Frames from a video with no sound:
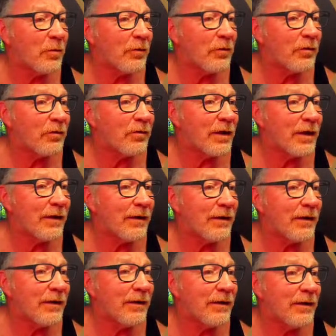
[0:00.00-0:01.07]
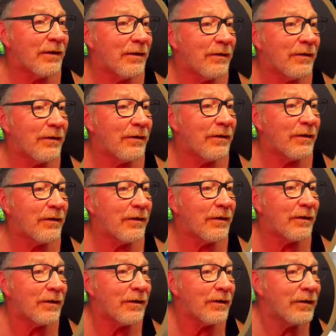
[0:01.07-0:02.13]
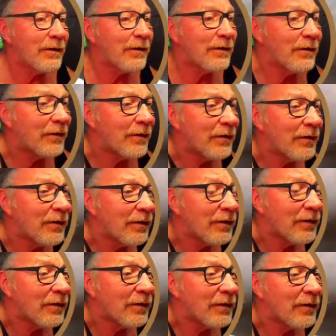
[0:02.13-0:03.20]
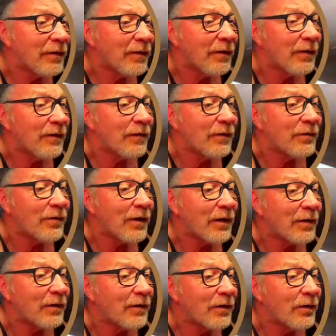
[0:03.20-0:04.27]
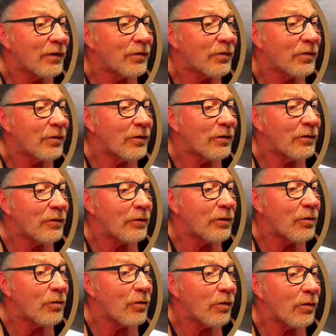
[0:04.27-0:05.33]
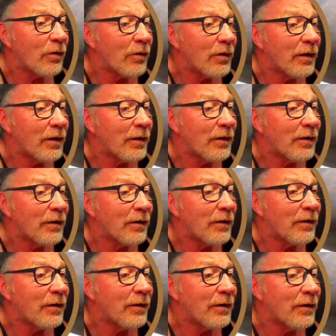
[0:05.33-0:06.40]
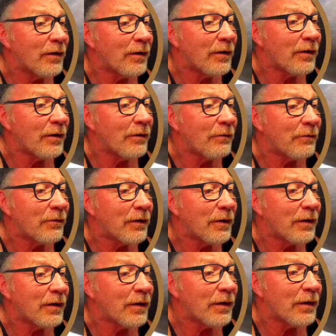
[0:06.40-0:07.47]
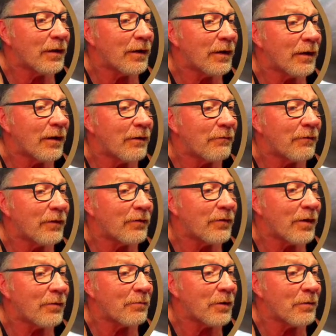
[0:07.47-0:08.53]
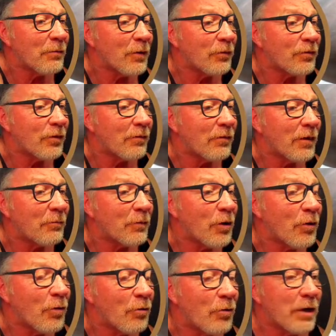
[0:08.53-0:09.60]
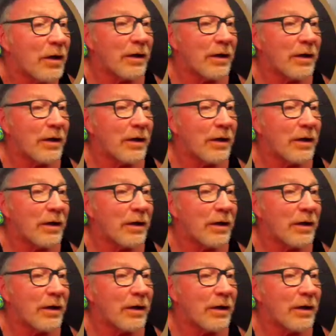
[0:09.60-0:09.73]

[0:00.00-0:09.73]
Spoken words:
sitting in the setting because lore, if they F this up, then most of them go away.